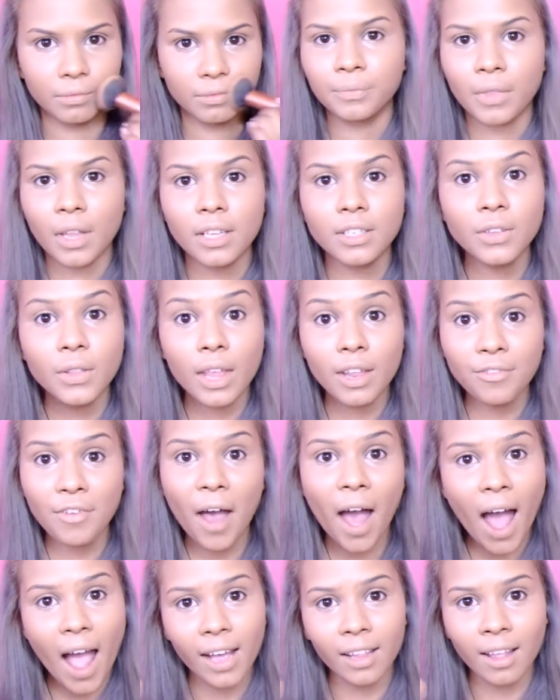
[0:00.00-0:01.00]
So then for
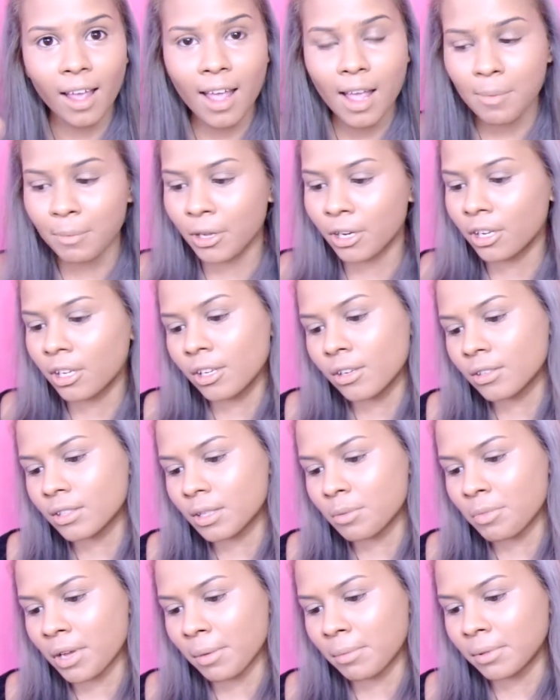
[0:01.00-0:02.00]
highlight, I'm going to use
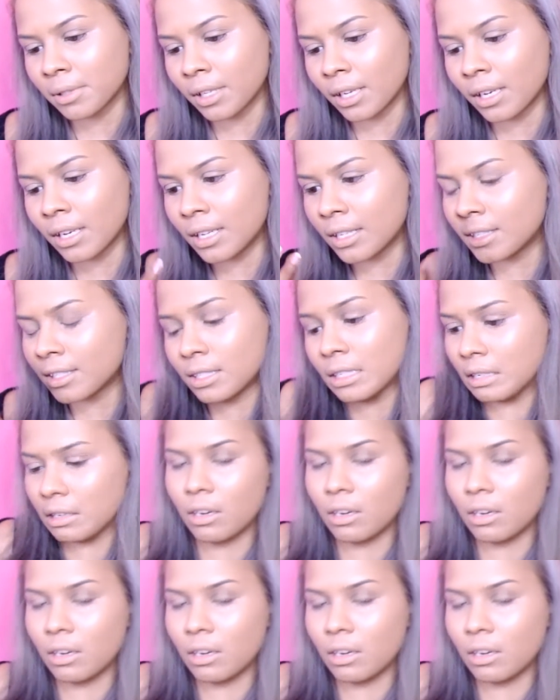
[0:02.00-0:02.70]
the Maybelline Instant